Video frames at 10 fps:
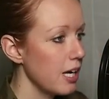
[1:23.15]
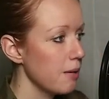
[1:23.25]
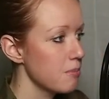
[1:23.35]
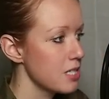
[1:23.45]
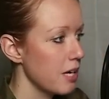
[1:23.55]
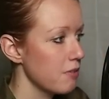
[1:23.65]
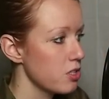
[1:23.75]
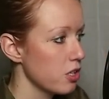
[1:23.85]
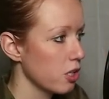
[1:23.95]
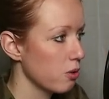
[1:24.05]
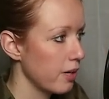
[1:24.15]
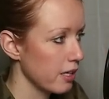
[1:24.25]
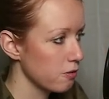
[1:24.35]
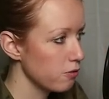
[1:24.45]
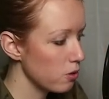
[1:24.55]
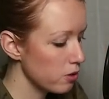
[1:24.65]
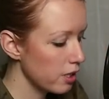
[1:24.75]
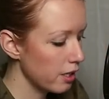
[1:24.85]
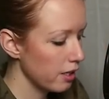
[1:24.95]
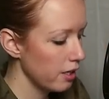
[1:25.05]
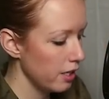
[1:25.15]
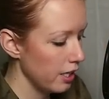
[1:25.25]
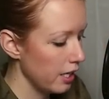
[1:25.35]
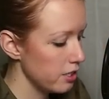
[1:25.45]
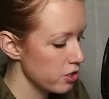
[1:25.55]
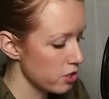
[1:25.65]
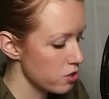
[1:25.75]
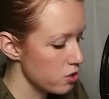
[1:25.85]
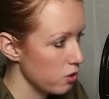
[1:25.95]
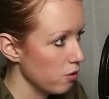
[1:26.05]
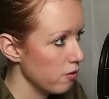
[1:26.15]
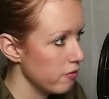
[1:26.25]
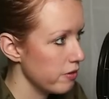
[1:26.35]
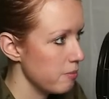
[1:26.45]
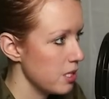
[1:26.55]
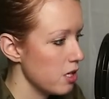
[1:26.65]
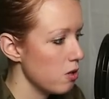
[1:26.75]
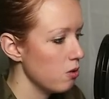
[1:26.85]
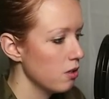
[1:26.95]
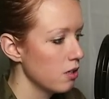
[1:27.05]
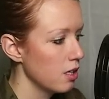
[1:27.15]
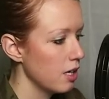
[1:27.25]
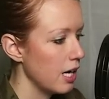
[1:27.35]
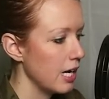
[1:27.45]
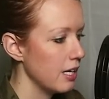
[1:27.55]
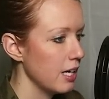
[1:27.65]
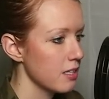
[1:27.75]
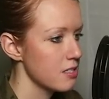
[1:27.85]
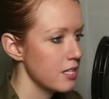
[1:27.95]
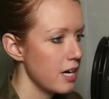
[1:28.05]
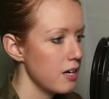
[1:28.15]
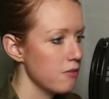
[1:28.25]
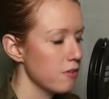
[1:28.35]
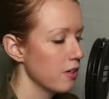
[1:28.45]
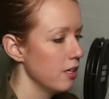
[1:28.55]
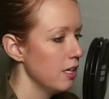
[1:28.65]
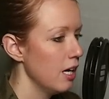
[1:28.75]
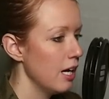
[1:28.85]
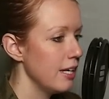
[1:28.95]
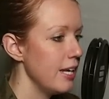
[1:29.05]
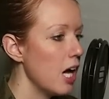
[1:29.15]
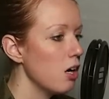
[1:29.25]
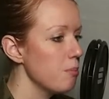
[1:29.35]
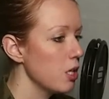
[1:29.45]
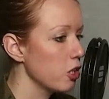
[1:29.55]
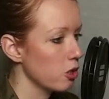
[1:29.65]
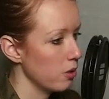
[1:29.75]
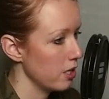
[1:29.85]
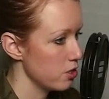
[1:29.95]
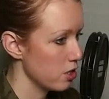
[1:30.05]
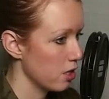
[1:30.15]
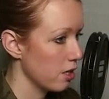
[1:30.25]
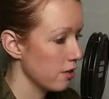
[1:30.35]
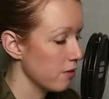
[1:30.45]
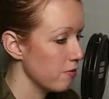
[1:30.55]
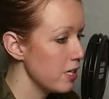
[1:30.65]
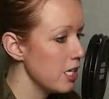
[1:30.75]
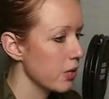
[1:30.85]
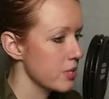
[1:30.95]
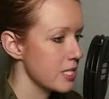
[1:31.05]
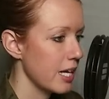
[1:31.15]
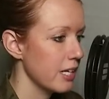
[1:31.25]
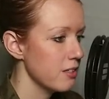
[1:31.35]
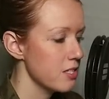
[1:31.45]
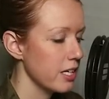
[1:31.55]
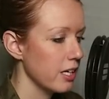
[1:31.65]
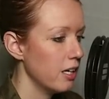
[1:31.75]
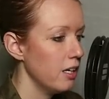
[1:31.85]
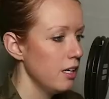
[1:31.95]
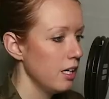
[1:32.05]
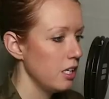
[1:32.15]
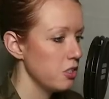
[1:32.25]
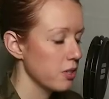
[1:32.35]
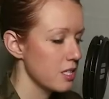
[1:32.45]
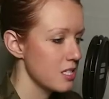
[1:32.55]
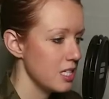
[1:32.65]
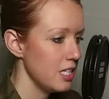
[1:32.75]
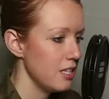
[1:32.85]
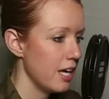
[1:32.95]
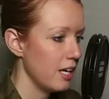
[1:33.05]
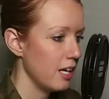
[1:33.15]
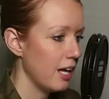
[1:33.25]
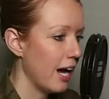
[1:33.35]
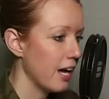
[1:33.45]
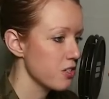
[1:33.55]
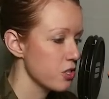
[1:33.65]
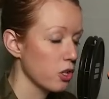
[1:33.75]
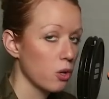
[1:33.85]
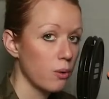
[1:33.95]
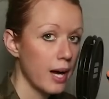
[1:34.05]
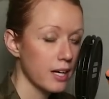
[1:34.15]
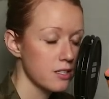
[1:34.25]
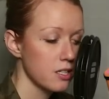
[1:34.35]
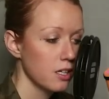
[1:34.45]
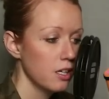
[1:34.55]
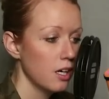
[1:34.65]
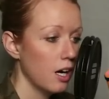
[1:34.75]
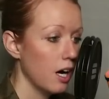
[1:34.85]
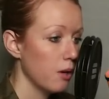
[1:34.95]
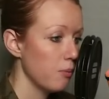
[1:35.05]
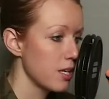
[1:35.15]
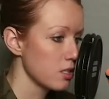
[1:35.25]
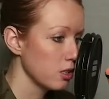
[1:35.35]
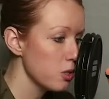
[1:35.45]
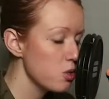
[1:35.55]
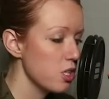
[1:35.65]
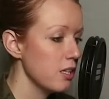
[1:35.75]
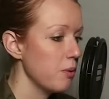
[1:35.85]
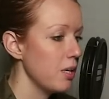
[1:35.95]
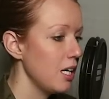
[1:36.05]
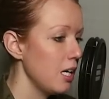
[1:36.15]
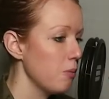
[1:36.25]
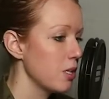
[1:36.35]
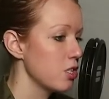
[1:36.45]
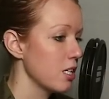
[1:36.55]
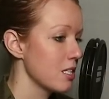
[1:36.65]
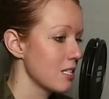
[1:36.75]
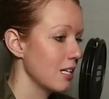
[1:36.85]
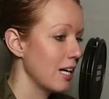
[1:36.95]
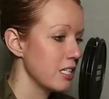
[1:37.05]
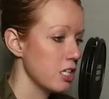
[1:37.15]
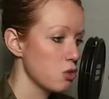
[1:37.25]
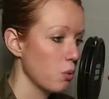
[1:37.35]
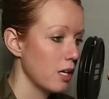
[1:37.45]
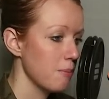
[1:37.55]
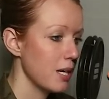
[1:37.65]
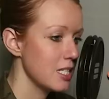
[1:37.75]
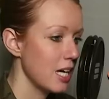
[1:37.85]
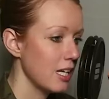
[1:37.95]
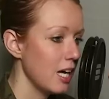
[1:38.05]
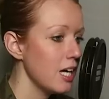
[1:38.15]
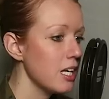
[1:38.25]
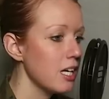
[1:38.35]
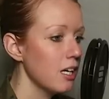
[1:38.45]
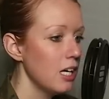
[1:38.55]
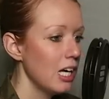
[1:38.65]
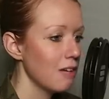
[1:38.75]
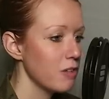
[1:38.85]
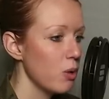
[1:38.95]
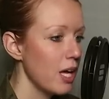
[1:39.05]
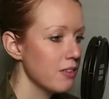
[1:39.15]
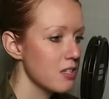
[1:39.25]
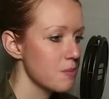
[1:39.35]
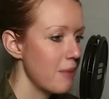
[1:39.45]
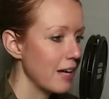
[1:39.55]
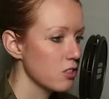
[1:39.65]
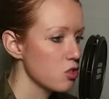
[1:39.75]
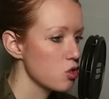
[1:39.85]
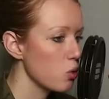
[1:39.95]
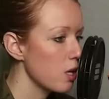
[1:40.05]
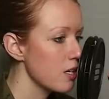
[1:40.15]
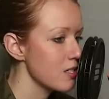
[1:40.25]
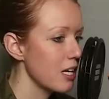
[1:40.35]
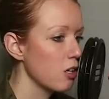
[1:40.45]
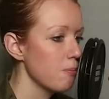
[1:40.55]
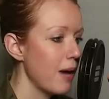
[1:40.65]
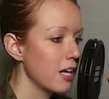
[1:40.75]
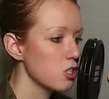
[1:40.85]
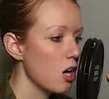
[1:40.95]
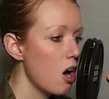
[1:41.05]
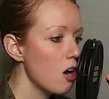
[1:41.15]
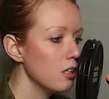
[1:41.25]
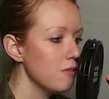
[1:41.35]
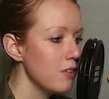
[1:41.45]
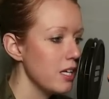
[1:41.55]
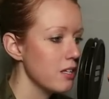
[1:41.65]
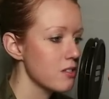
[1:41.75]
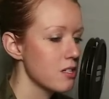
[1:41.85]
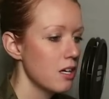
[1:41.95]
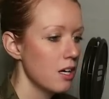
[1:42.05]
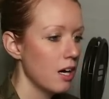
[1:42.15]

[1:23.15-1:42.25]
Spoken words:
name, save it to the correct folder, and just do Vimeo and save. Now I'm going to go under the video settings here, and you can see that it has the correct resolution that we need, which is 1920 by 1080. If you hit this match source, it'll match all of these